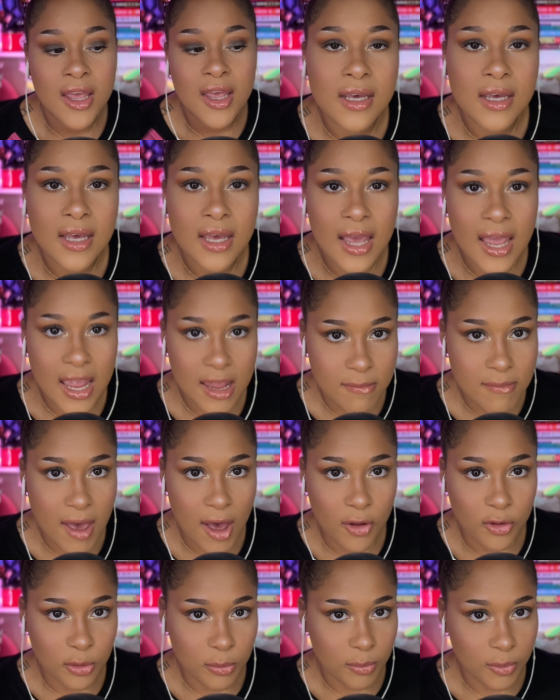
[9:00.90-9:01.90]
a
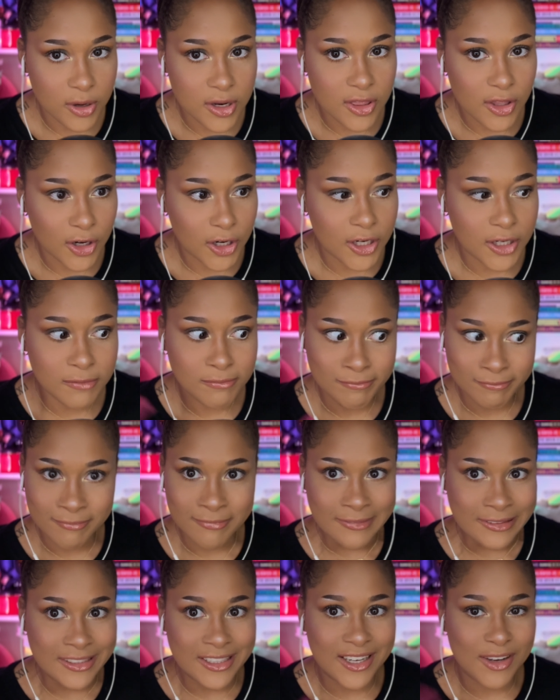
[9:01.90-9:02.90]
mouth breather
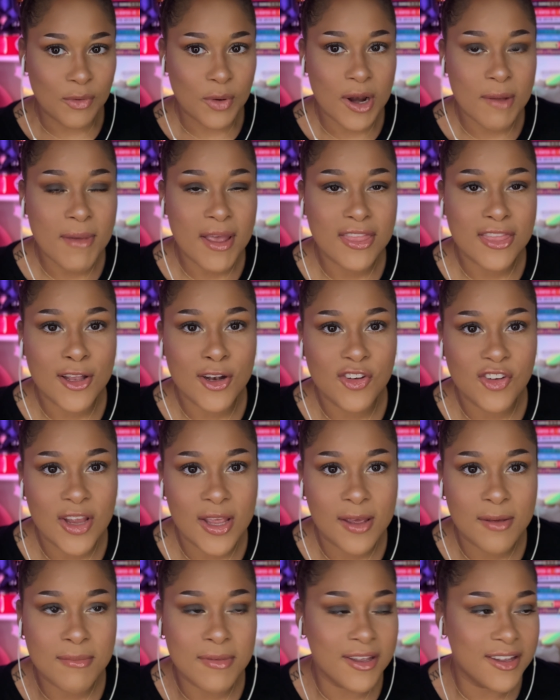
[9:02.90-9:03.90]
when I'm at the gym.